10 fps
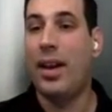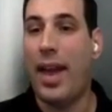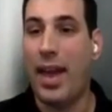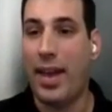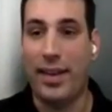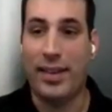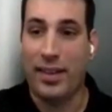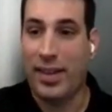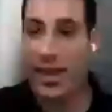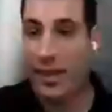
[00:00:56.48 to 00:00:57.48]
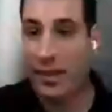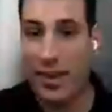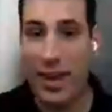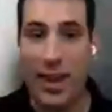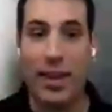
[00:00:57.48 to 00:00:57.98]
it can change
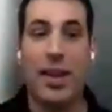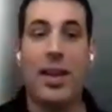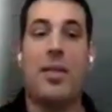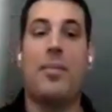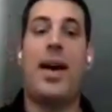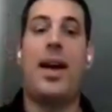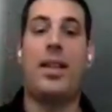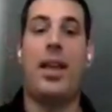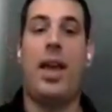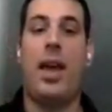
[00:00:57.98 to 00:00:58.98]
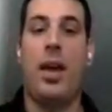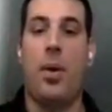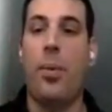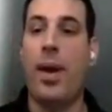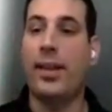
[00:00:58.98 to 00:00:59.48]
every day. But
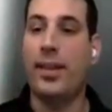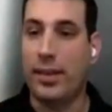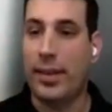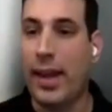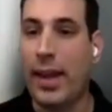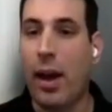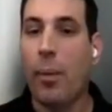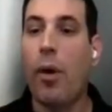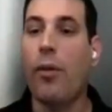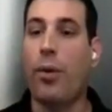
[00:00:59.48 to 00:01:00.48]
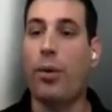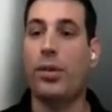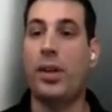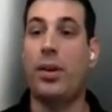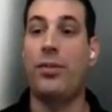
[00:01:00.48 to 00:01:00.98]
we understand they are more
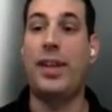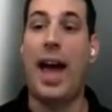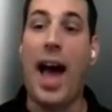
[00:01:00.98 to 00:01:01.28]
focusing of the